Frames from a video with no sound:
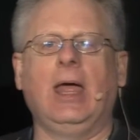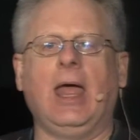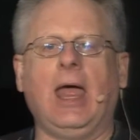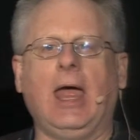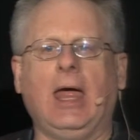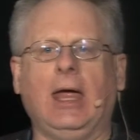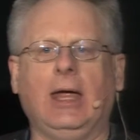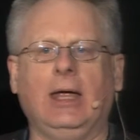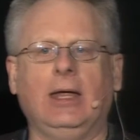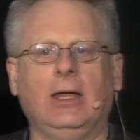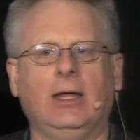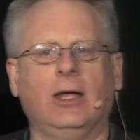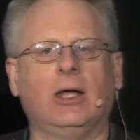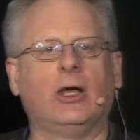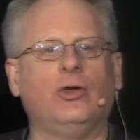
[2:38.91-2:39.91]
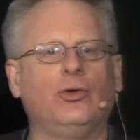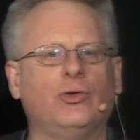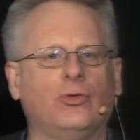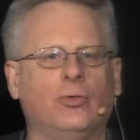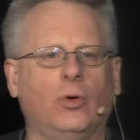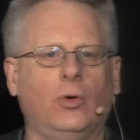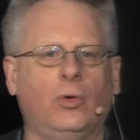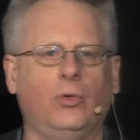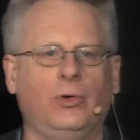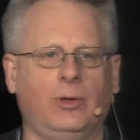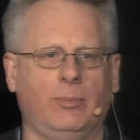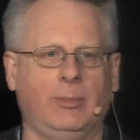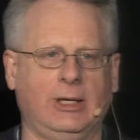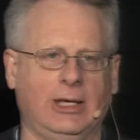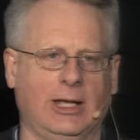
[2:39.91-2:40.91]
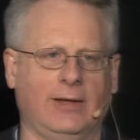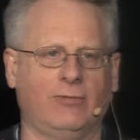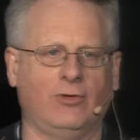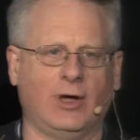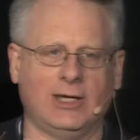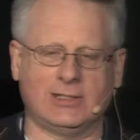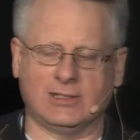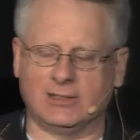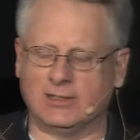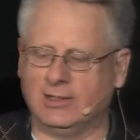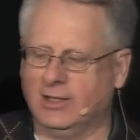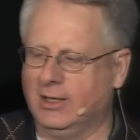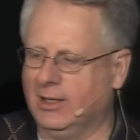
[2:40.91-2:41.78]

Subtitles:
a controlled midlife crisis.